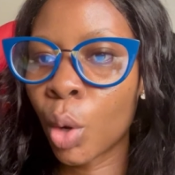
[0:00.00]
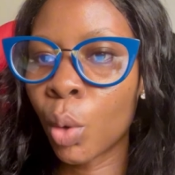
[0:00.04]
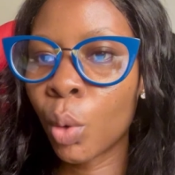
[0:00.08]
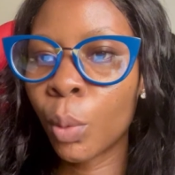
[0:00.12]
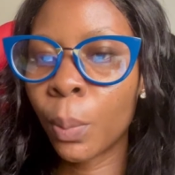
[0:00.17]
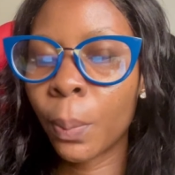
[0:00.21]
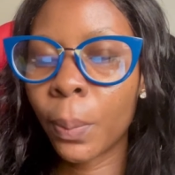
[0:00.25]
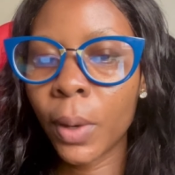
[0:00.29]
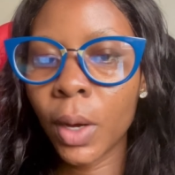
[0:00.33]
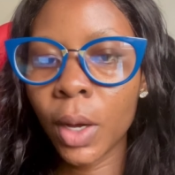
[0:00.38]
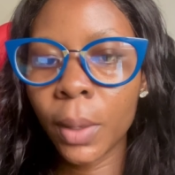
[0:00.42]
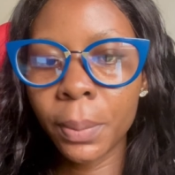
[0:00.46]
we'll
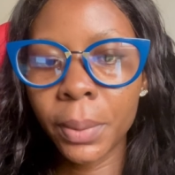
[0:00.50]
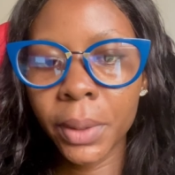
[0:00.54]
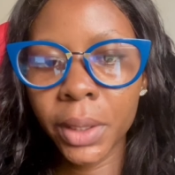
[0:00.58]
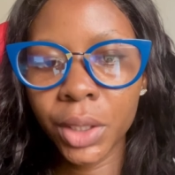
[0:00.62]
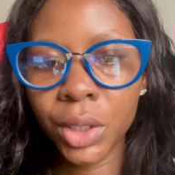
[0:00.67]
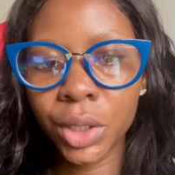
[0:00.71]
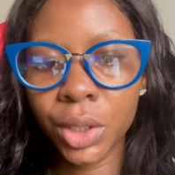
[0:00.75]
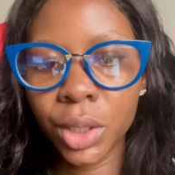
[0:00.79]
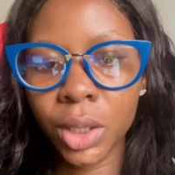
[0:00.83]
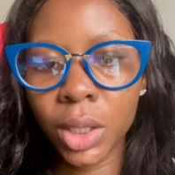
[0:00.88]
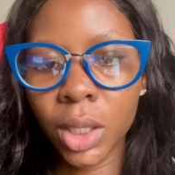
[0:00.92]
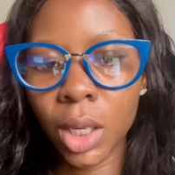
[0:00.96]

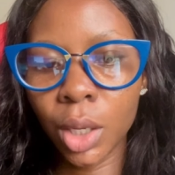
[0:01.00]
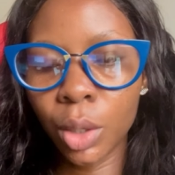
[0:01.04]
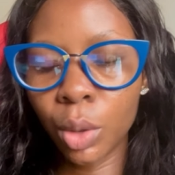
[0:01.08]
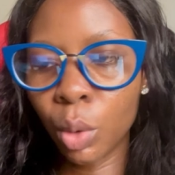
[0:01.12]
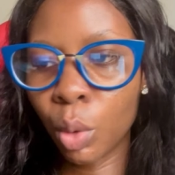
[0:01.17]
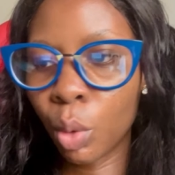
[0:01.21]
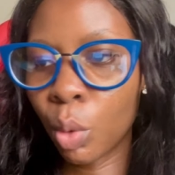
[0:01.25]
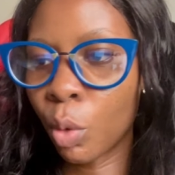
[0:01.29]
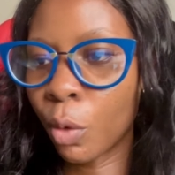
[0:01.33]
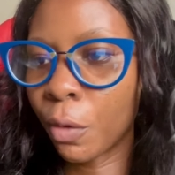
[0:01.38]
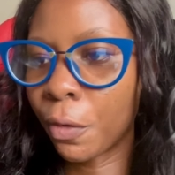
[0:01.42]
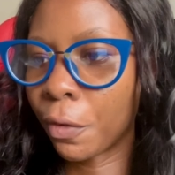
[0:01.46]
publish the
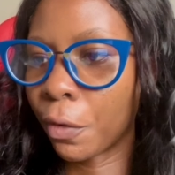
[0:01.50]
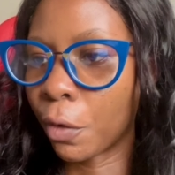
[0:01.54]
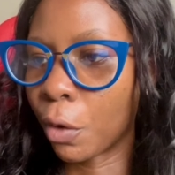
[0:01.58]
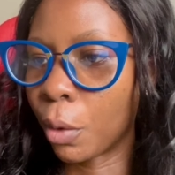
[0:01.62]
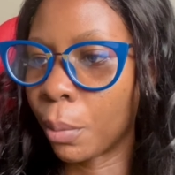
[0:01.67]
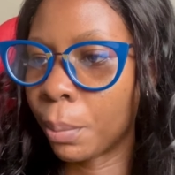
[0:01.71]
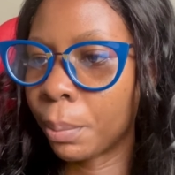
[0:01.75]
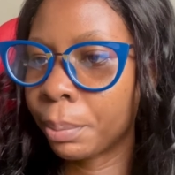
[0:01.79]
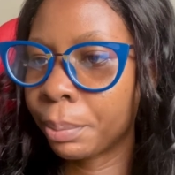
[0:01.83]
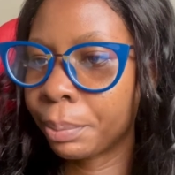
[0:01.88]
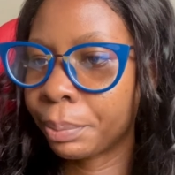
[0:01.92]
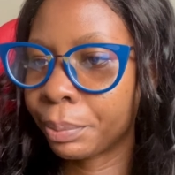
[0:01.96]
Google
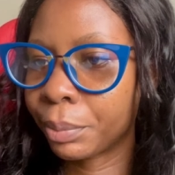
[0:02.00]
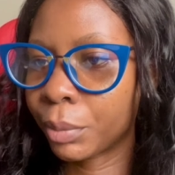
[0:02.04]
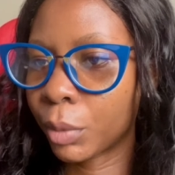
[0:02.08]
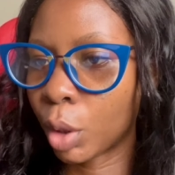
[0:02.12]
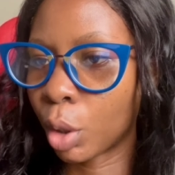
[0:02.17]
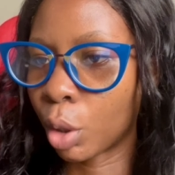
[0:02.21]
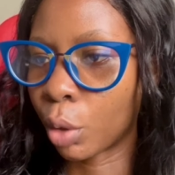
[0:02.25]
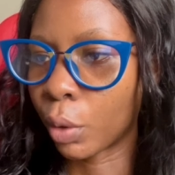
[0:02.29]
form, all